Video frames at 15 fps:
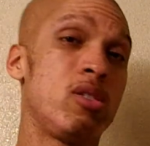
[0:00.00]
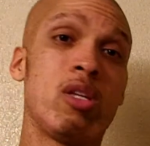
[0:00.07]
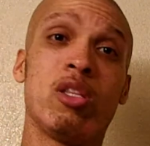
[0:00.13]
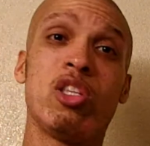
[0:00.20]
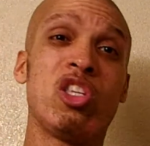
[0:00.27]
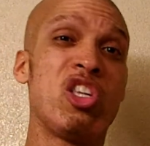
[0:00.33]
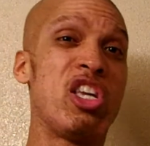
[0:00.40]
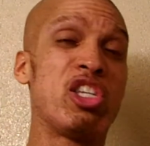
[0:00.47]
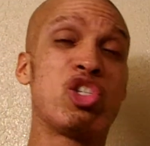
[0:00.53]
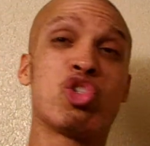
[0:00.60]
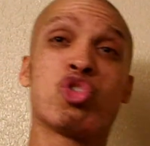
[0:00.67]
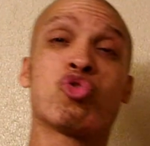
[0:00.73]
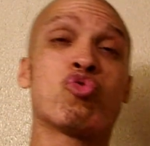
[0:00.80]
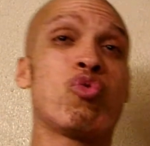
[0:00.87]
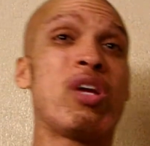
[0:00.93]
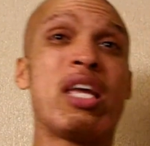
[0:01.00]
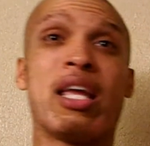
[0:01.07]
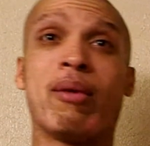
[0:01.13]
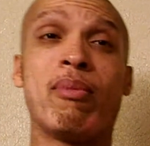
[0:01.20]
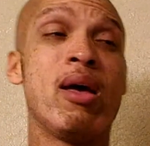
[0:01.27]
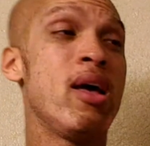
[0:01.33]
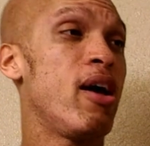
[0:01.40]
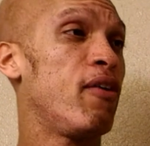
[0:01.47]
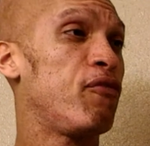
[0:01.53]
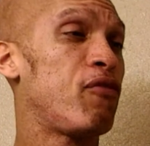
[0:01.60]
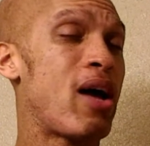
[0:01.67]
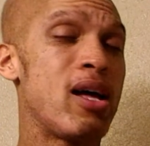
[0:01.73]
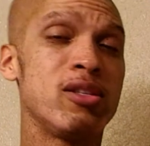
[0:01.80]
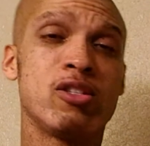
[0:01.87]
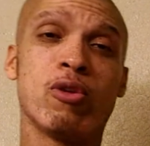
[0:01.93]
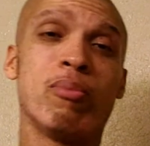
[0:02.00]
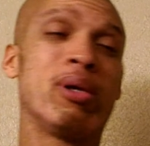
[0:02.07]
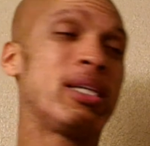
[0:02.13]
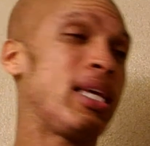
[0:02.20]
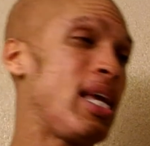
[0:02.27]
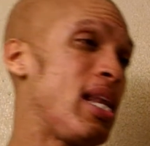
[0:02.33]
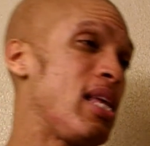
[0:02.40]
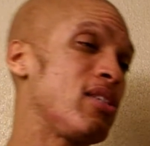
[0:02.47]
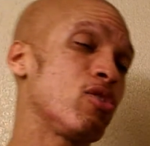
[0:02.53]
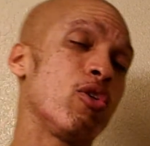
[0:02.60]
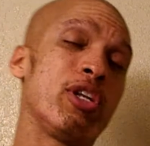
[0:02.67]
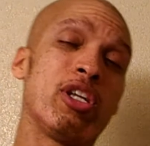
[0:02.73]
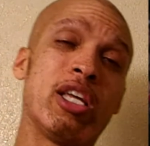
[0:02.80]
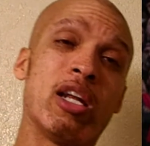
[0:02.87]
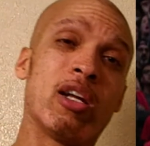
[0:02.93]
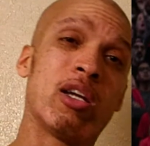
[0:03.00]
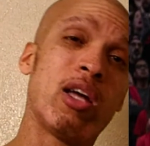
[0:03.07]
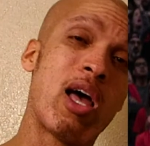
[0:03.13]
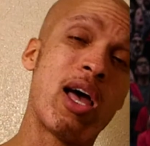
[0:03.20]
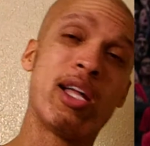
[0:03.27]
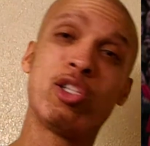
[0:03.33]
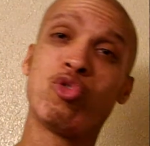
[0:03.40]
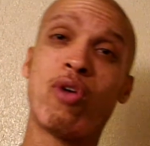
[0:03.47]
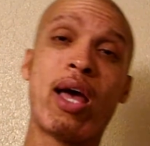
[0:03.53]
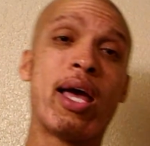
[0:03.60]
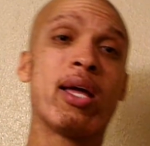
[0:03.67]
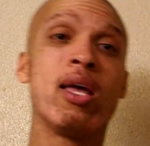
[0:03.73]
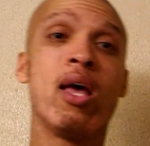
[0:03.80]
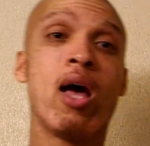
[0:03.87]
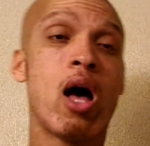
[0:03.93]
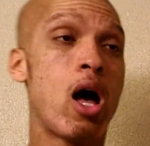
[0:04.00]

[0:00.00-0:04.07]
the extreme. Alfonzo McKinney's going to get a contract.